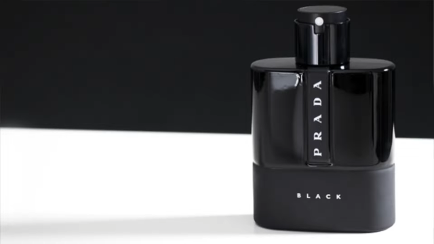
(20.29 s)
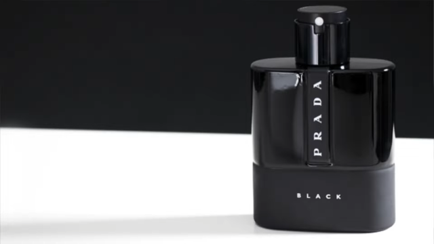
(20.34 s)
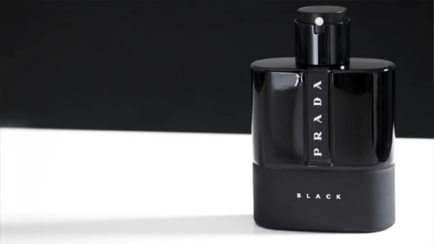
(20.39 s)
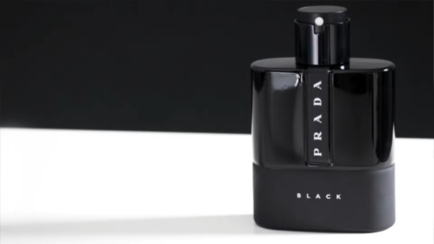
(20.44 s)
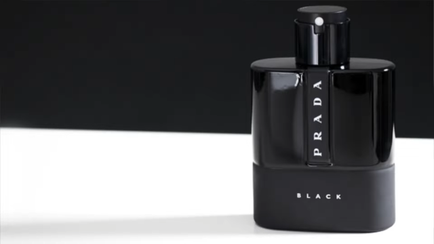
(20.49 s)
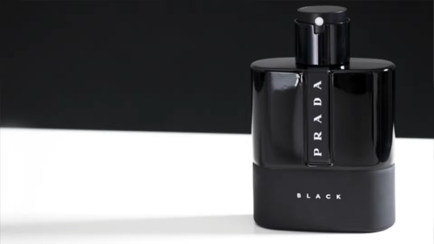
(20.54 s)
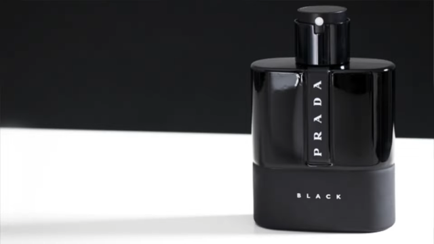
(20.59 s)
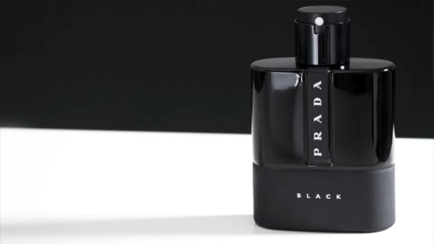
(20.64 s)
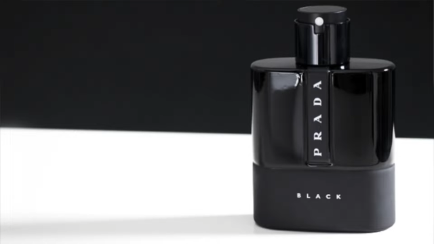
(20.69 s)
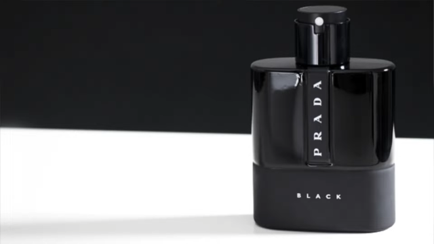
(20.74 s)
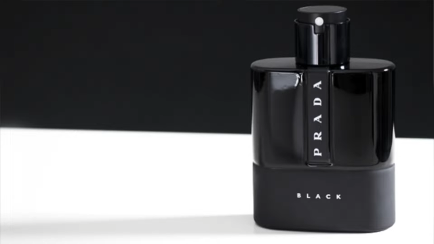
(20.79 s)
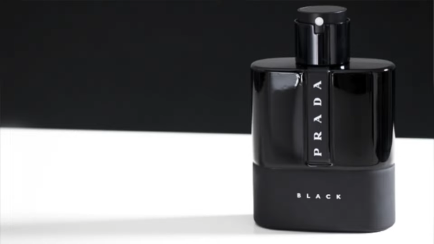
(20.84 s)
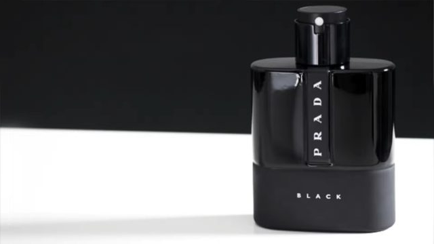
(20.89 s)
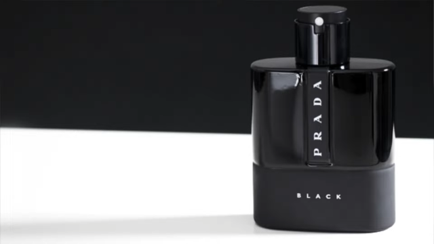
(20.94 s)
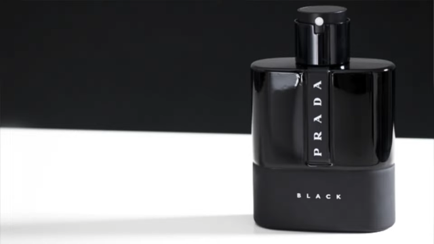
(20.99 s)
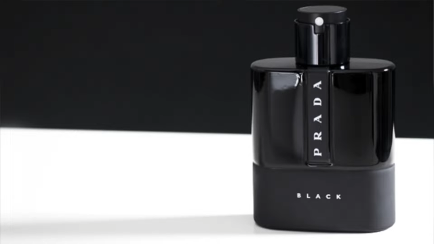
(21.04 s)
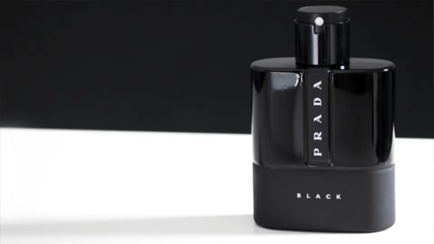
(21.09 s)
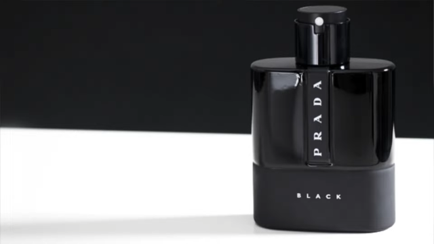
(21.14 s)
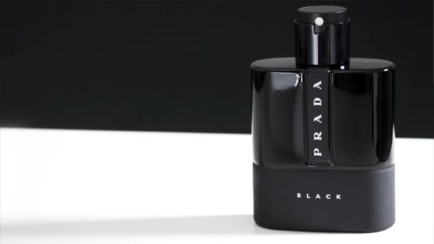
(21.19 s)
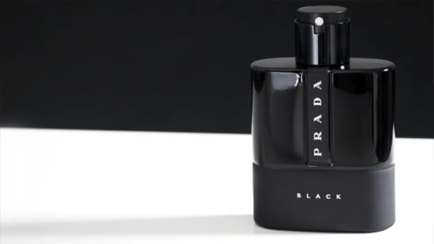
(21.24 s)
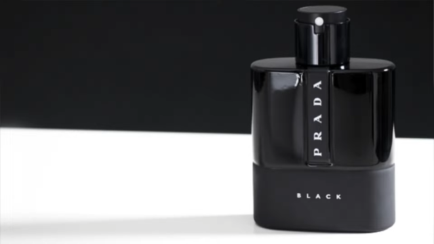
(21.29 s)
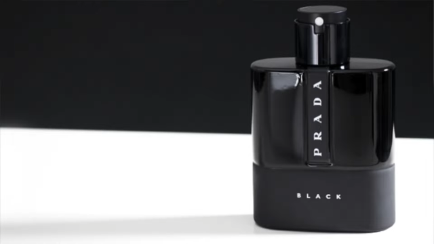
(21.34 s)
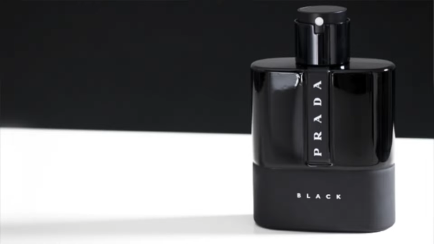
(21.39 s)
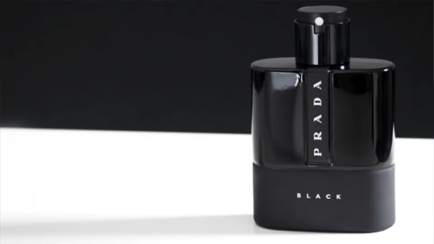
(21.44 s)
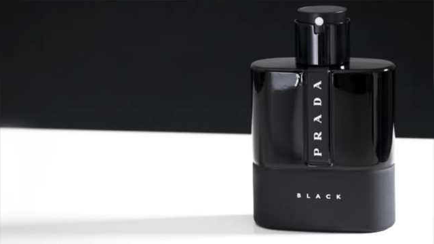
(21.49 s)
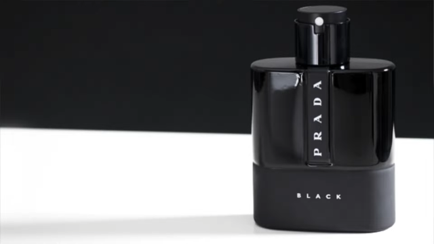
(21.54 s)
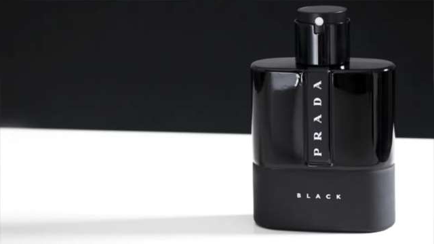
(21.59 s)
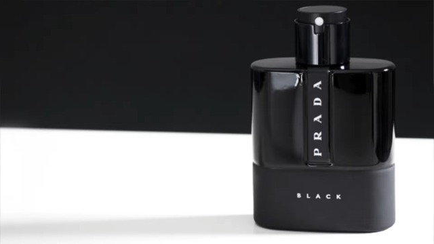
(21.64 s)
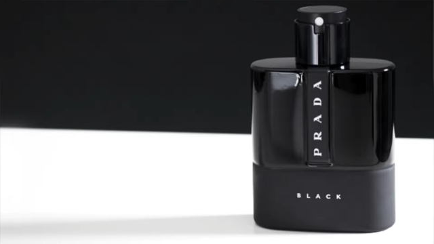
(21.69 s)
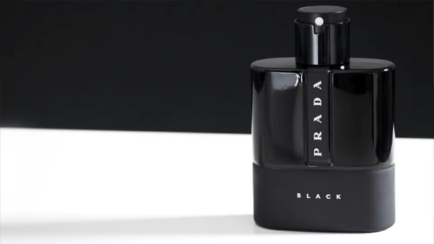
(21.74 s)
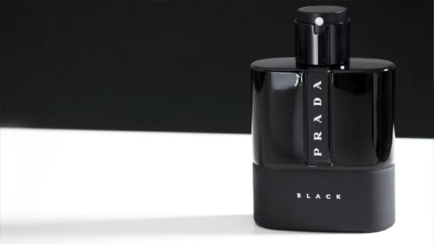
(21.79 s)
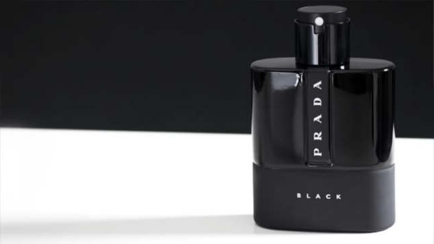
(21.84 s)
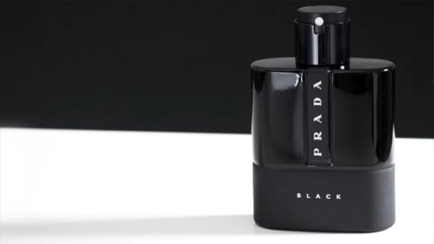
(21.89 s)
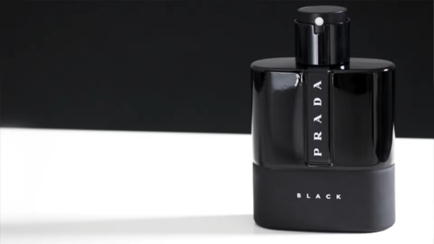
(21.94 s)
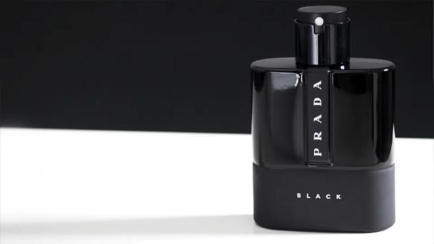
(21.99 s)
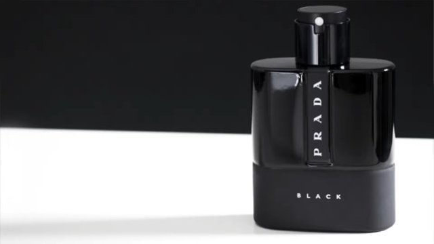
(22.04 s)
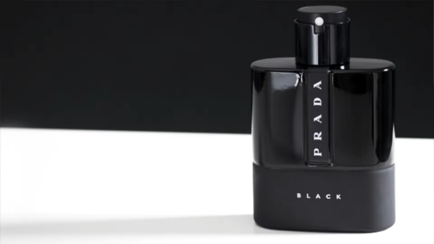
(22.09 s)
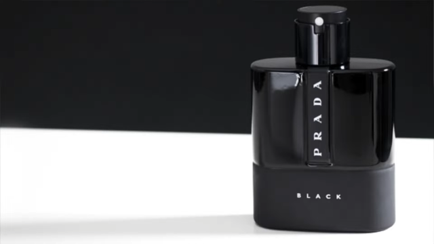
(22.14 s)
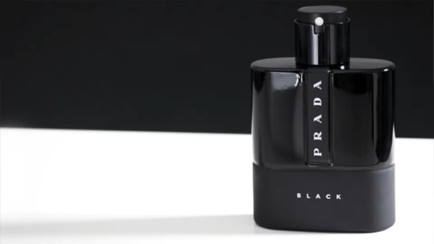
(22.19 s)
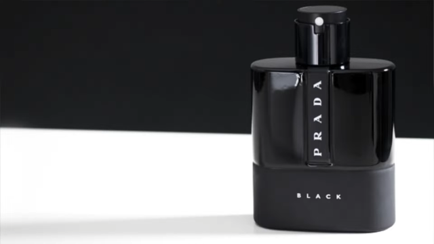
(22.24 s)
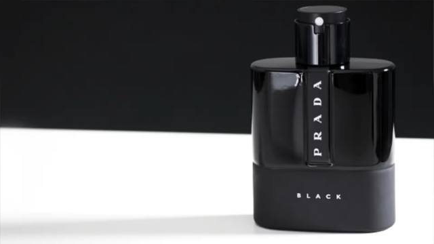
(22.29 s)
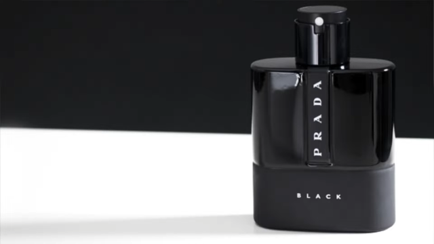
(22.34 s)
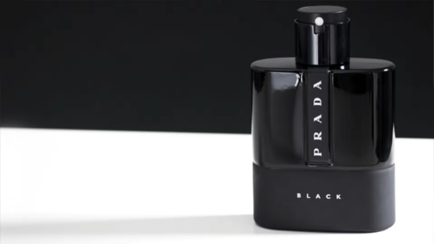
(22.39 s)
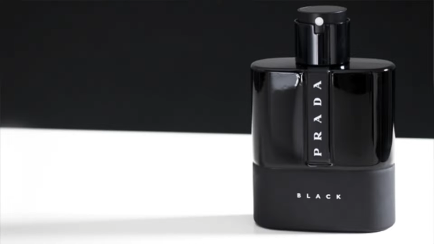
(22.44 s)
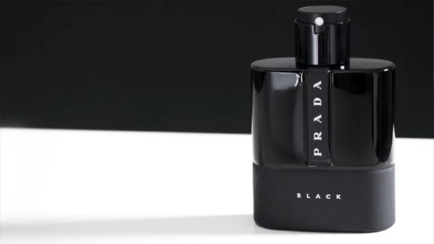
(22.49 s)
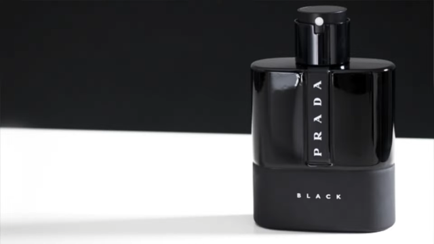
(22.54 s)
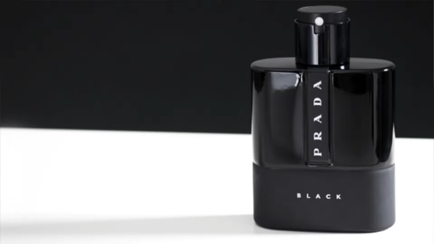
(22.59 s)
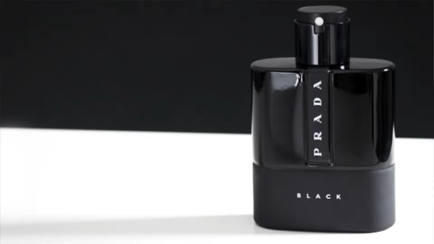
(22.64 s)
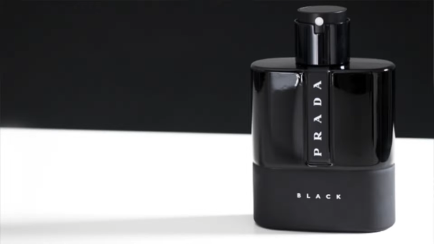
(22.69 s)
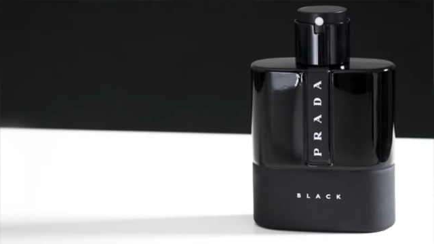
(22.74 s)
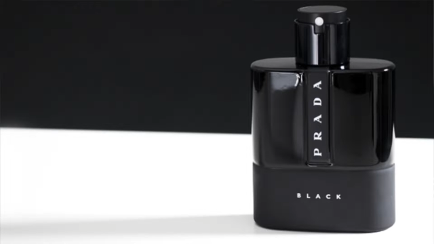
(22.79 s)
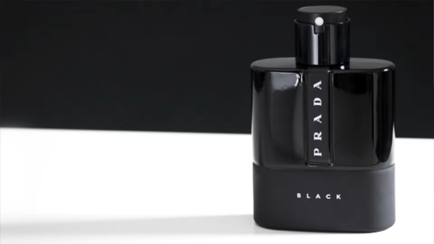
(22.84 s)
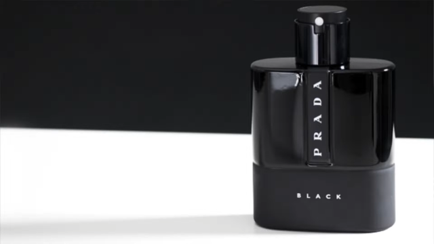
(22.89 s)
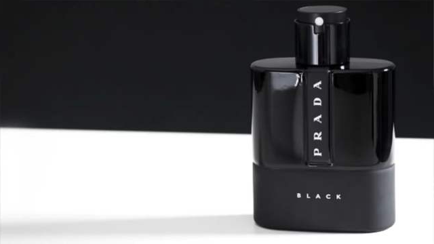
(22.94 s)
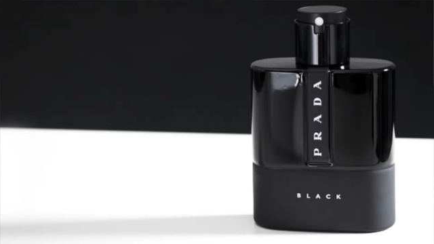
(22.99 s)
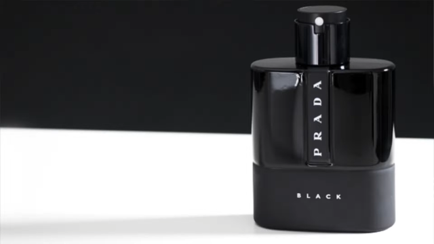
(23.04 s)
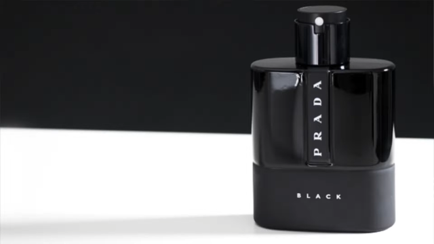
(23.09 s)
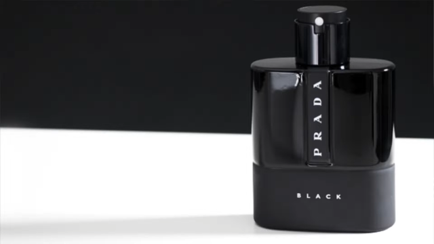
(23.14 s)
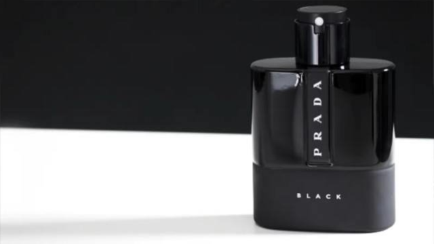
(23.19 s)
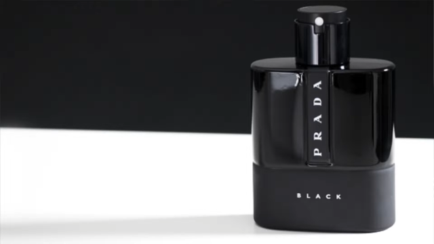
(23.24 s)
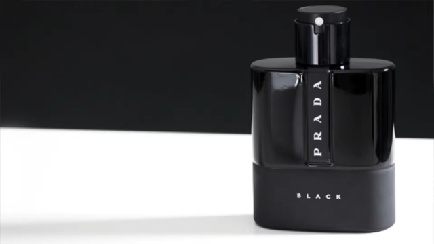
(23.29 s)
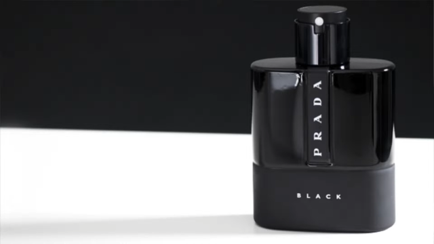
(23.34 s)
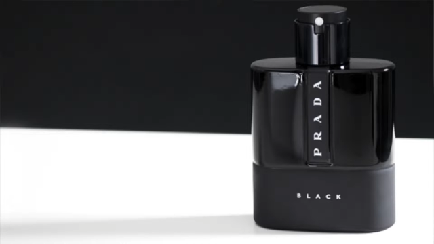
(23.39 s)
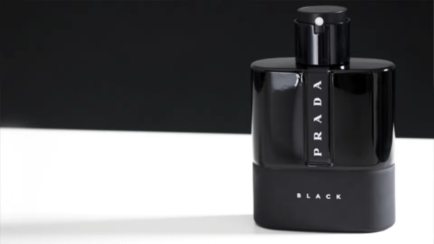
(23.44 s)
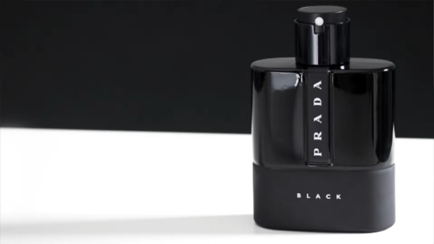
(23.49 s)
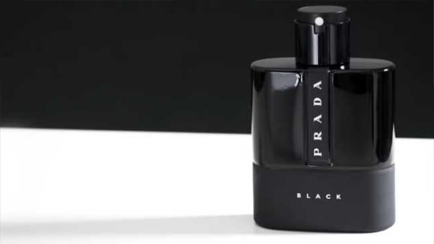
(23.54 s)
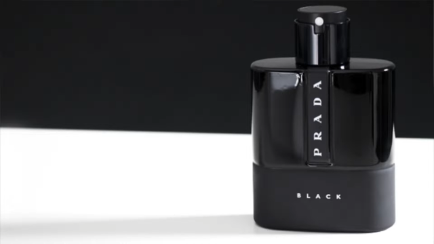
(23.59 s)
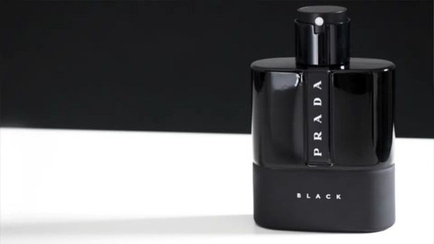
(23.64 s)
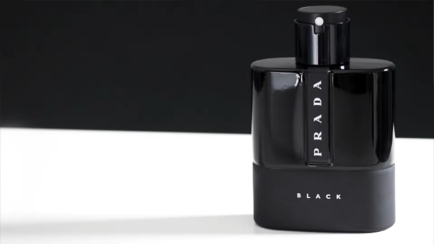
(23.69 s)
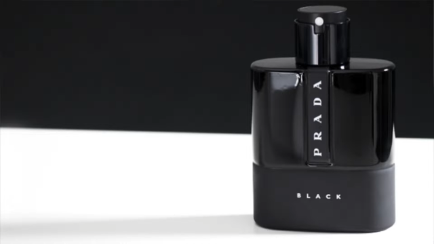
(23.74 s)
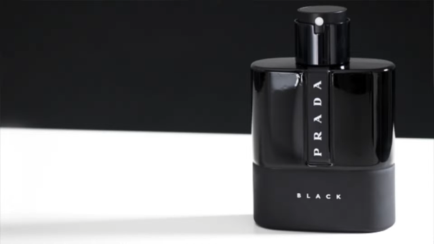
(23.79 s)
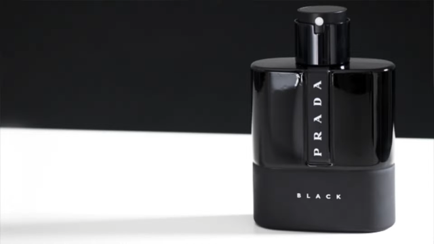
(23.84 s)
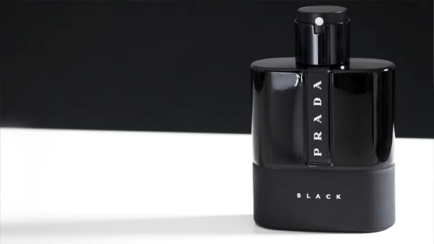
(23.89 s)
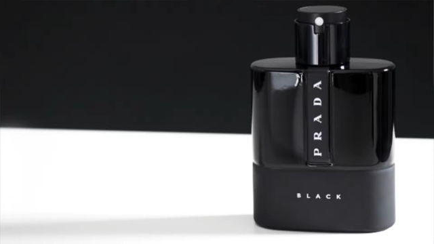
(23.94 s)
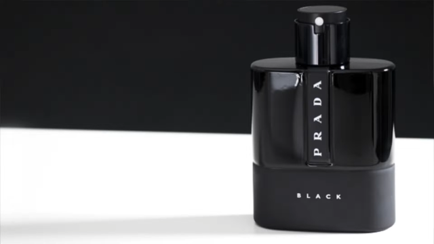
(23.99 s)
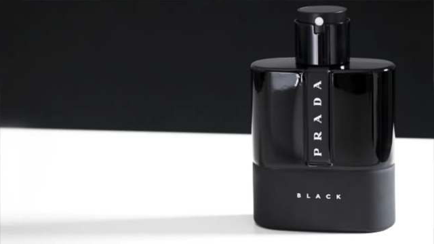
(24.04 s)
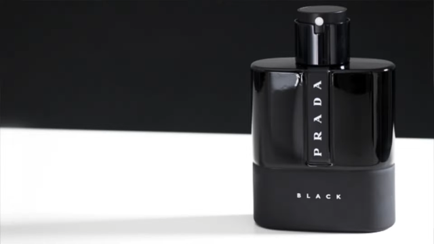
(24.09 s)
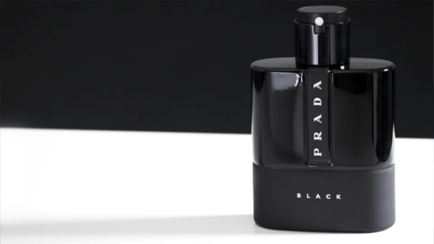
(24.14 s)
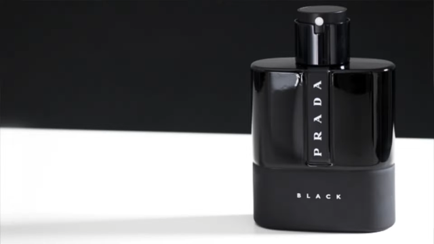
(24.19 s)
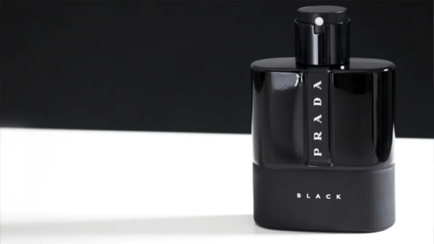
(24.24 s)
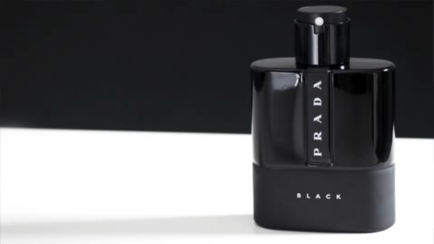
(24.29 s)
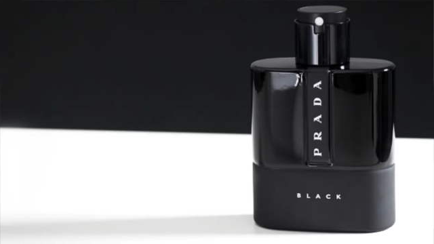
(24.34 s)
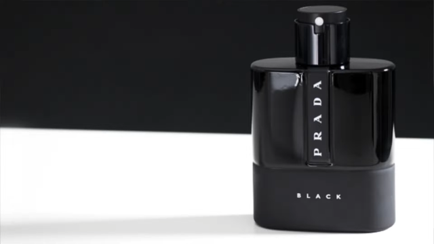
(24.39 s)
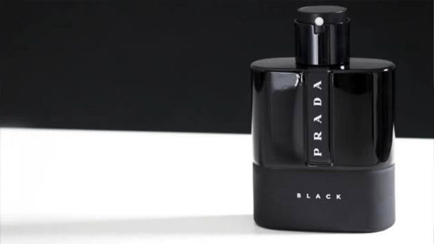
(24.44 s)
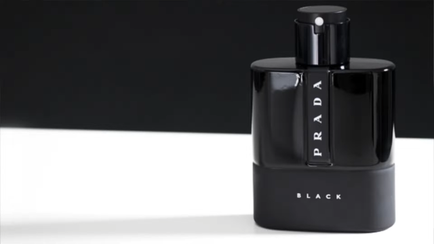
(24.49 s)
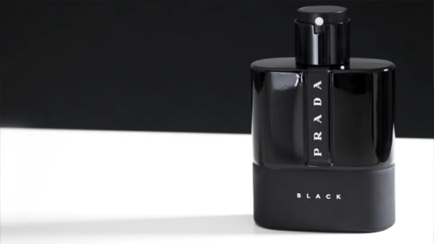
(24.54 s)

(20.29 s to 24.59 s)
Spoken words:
No face is visible, so there are no lips to read.